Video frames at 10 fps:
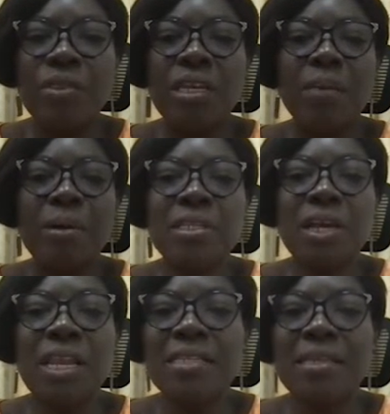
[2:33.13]
within a
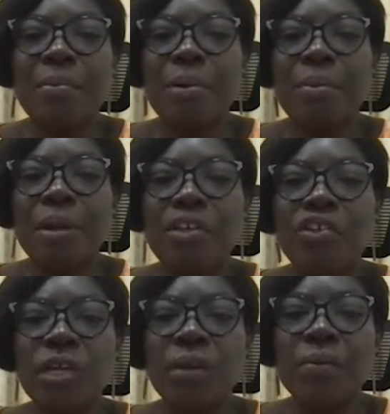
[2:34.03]
particular
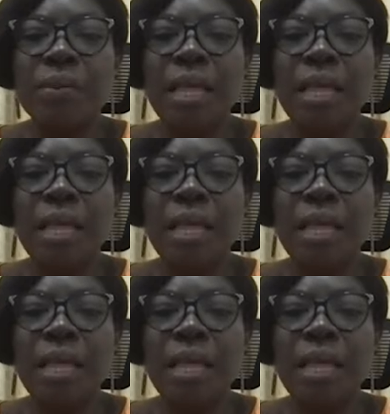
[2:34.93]
subpopulation?